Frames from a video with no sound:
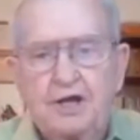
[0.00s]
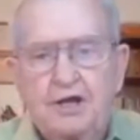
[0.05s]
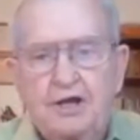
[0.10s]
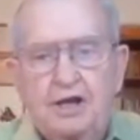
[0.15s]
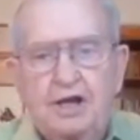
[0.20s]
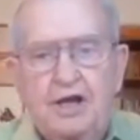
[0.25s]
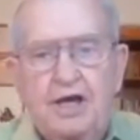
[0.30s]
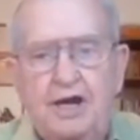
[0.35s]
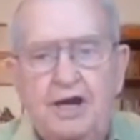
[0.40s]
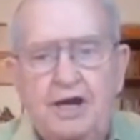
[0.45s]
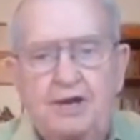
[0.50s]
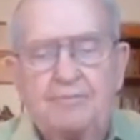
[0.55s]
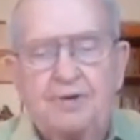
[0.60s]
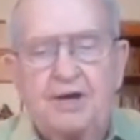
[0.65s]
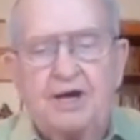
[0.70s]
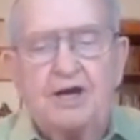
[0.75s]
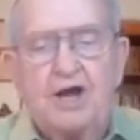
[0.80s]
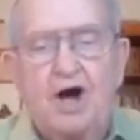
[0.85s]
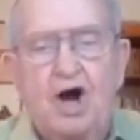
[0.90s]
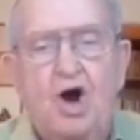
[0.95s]
Let it be
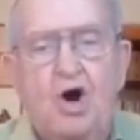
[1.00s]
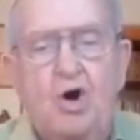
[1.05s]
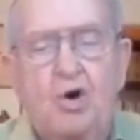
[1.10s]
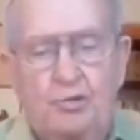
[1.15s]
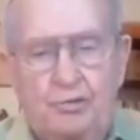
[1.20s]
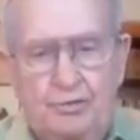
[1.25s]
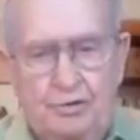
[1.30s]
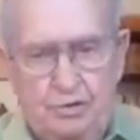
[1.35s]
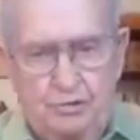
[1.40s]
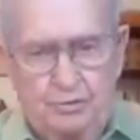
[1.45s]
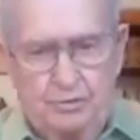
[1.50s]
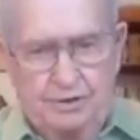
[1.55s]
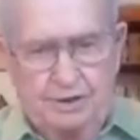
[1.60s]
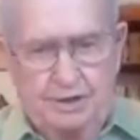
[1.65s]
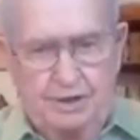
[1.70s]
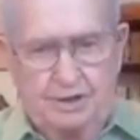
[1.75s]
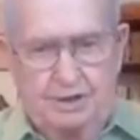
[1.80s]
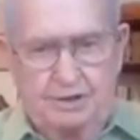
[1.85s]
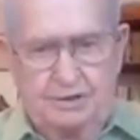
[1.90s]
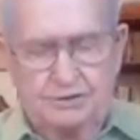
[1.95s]
known who he
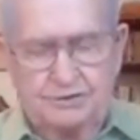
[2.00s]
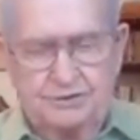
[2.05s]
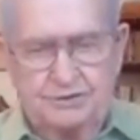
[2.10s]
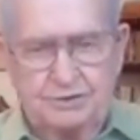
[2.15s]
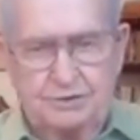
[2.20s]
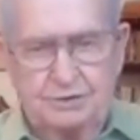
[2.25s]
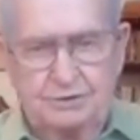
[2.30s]
is.